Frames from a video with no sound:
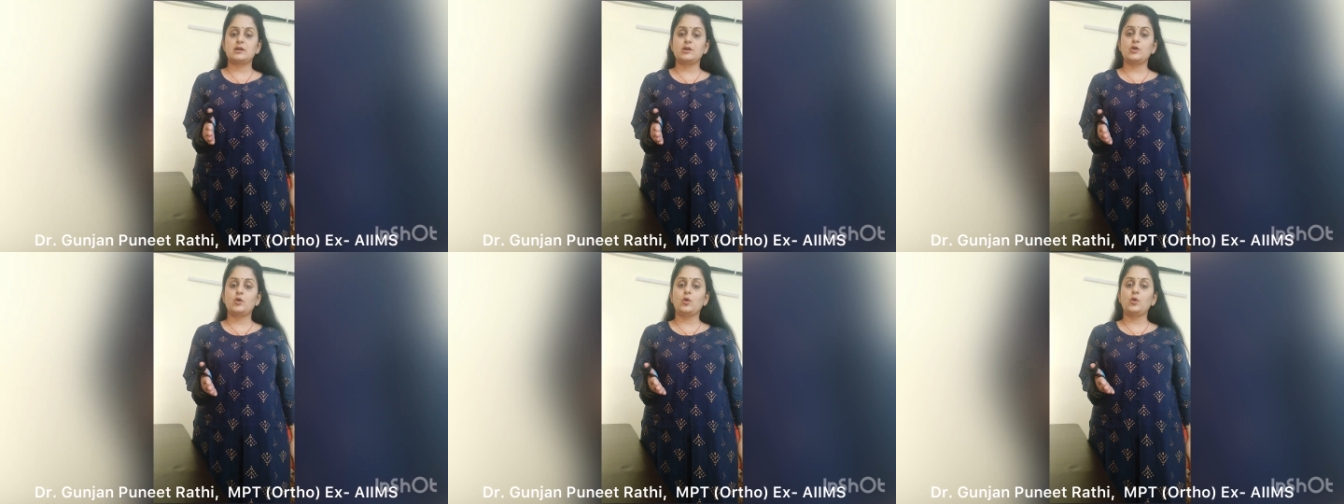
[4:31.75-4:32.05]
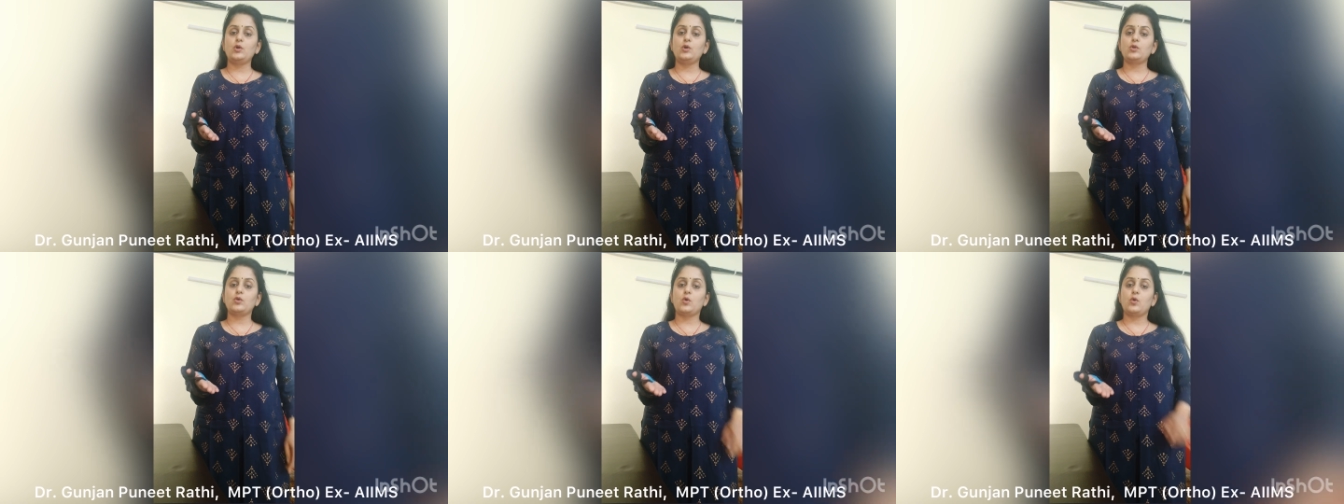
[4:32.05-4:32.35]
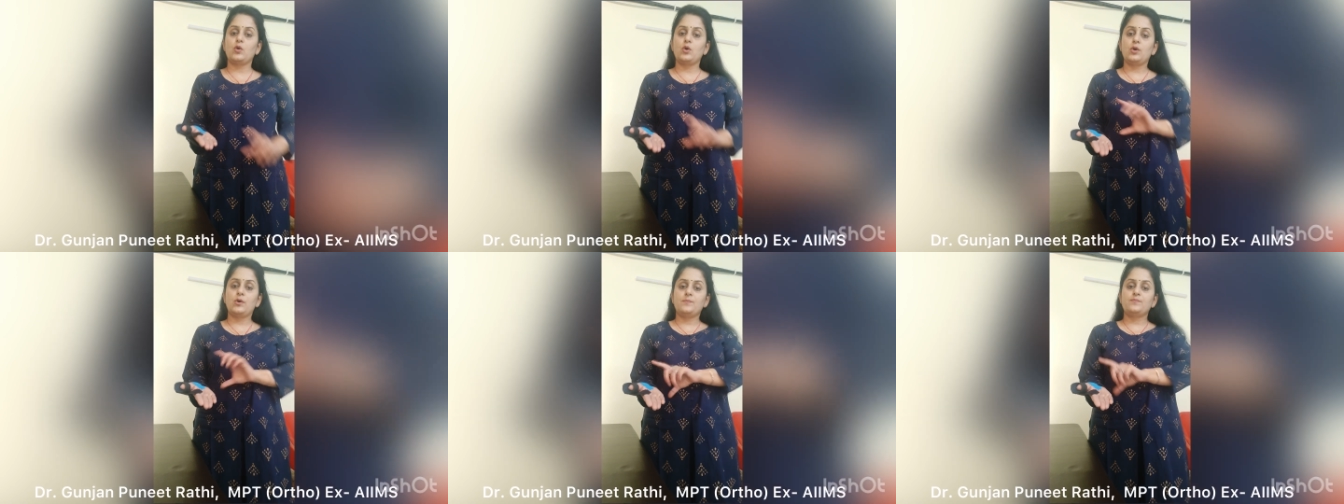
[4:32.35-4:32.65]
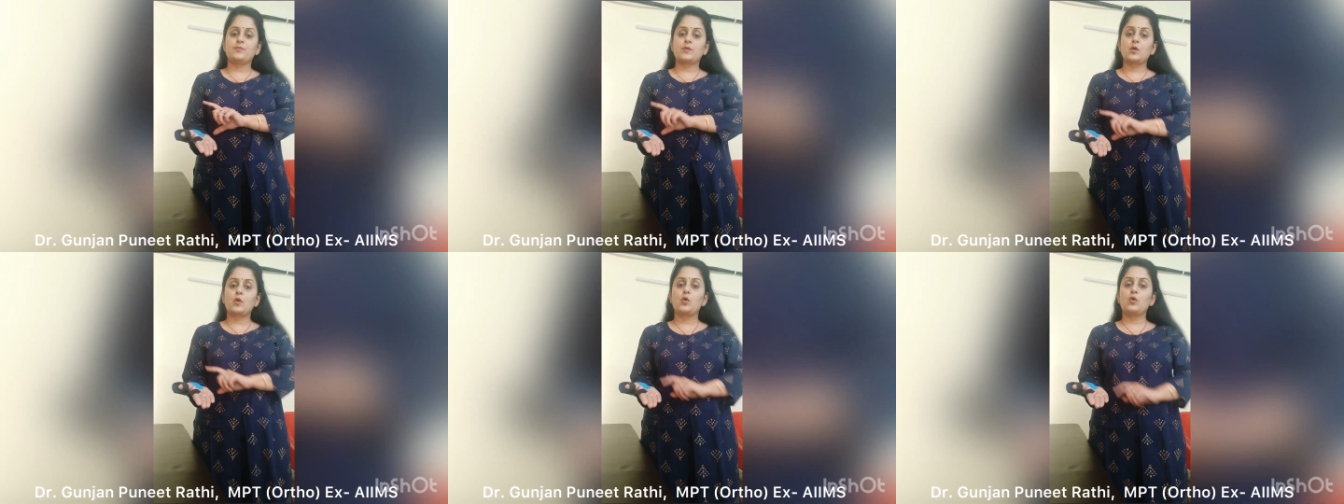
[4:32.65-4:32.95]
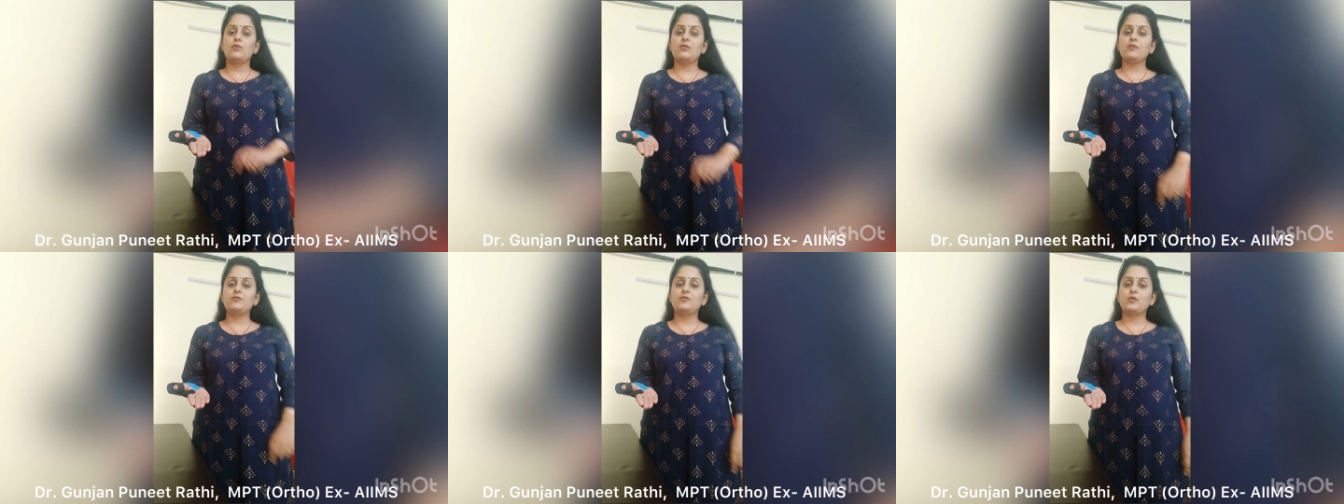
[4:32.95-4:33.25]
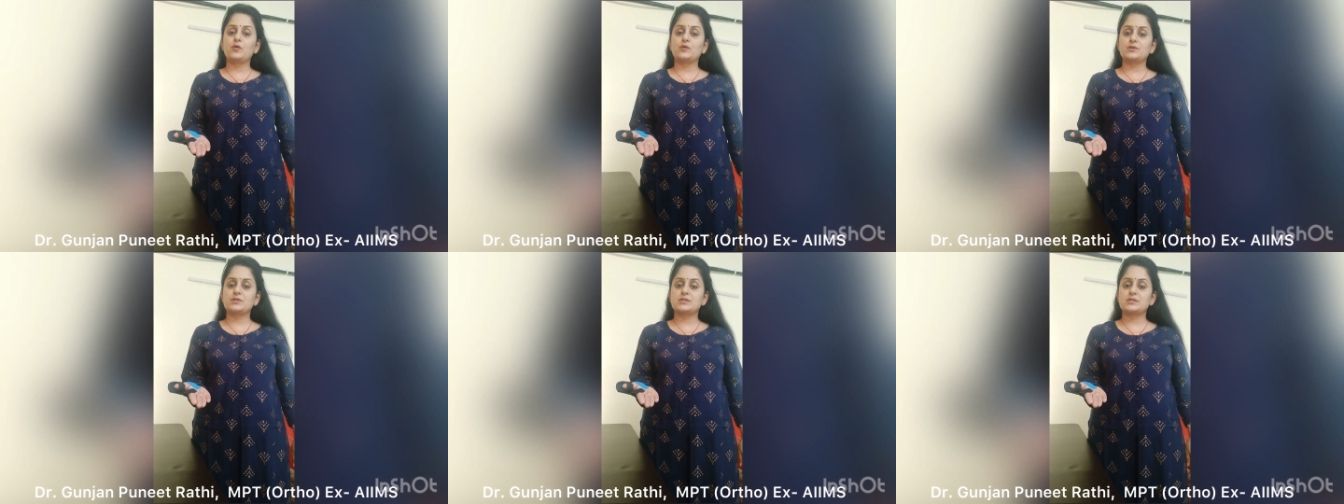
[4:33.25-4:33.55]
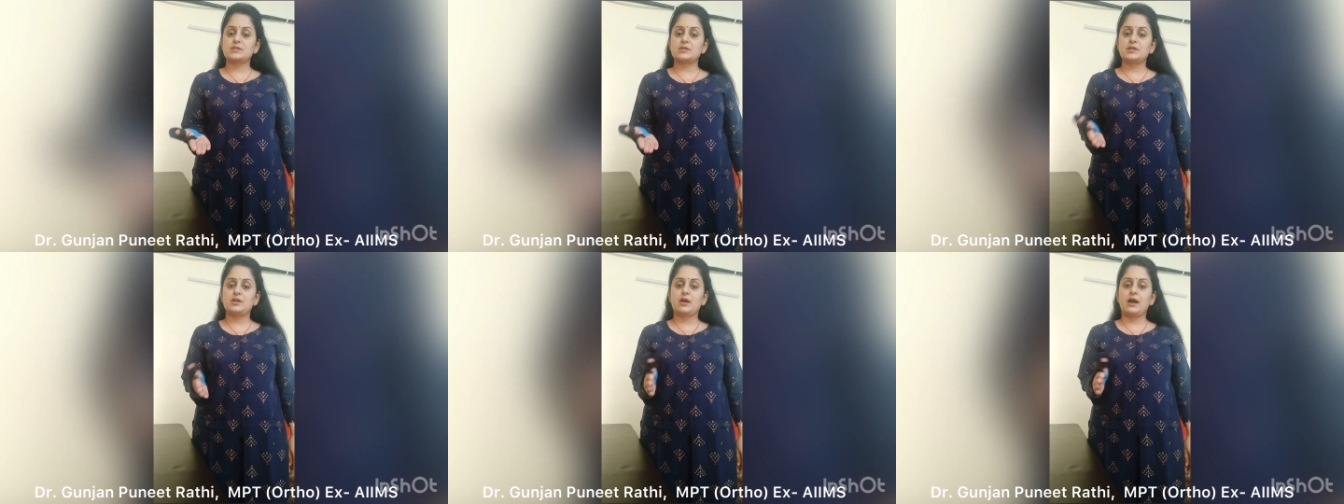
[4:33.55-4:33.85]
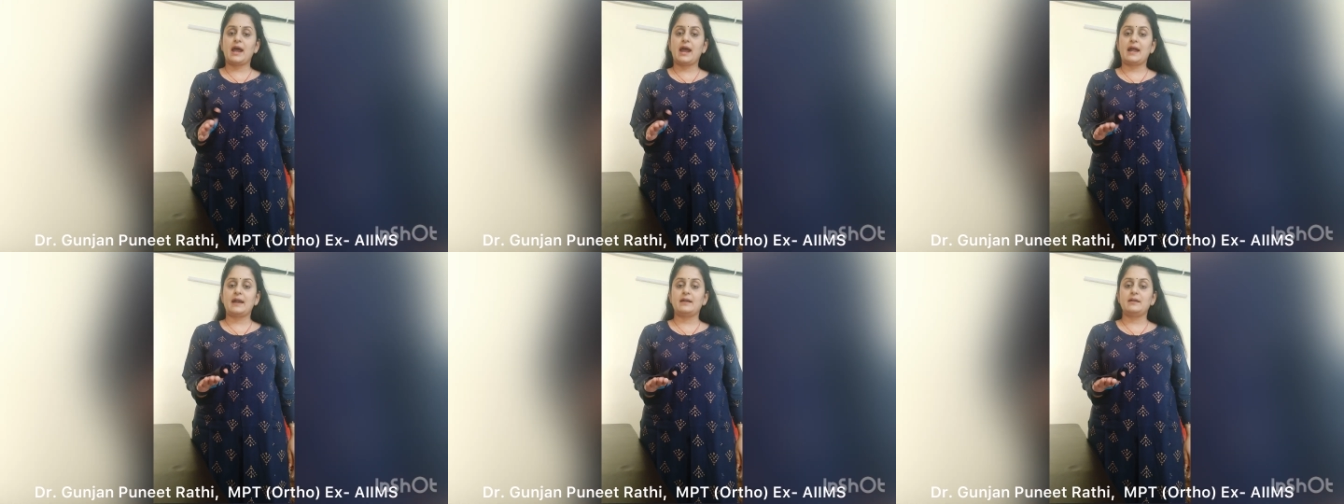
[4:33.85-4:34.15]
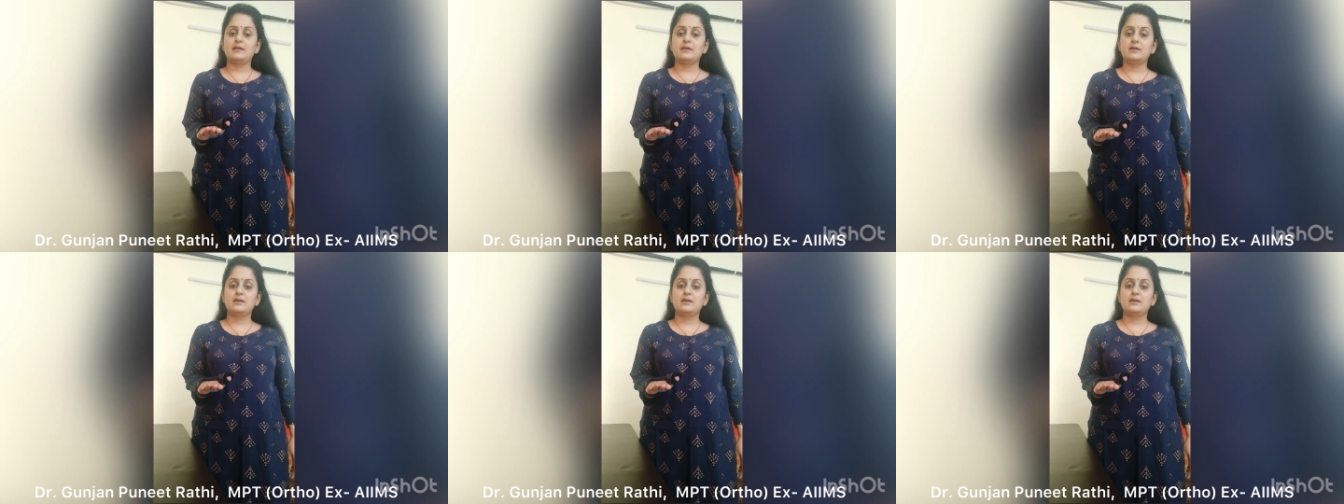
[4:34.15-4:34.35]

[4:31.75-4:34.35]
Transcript: Don't overforce your hand.